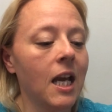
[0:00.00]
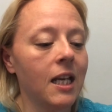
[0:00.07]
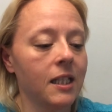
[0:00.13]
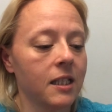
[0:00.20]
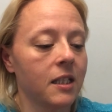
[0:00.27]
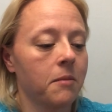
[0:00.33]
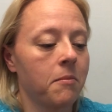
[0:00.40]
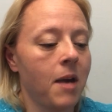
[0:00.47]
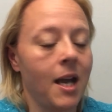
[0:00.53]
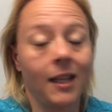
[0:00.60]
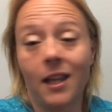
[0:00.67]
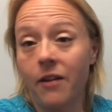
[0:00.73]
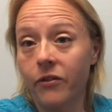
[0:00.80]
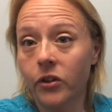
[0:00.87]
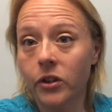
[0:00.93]
test my
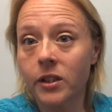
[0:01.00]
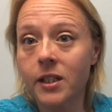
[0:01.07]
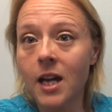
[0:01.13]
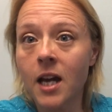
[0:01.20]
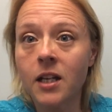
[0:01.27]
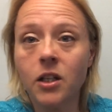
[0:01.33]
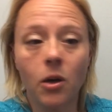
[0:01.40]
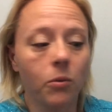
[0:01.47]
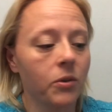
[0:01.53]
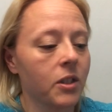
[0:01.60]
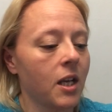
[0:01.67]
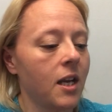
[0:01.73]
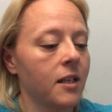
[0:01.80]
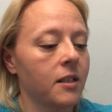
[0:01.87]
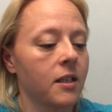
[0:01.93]
levels? I don't
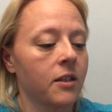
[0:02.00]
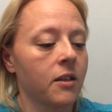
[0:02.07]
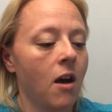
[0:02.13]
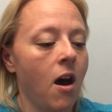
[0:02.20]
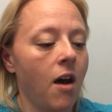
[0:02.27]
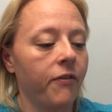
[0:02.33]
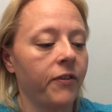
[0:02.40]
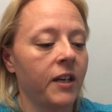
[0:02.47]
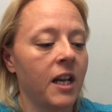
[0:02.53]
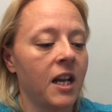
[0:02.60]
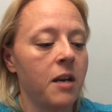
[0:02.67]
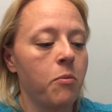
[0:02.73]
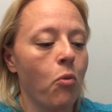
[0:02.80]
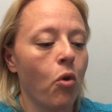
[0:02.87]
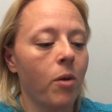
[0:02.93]
test as often
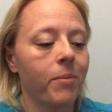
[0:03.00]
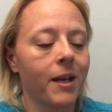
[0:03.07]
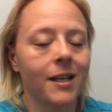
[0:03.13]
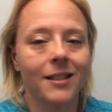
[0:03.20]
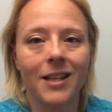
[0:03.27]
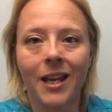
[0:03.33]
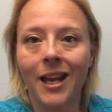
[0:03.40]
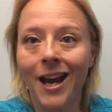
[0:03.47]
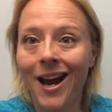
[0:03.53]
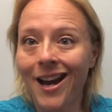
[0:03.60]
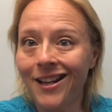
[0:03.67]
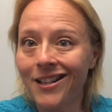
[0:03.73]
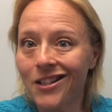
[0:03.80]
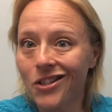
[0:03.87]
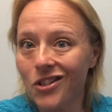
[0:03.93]
anymore because I
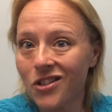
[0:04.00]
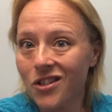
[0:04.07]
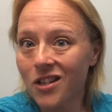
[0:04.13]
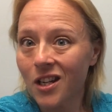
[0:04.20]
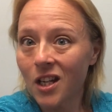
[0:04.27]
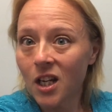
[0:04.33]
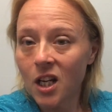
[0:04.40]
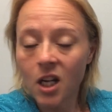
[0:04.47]
kind of just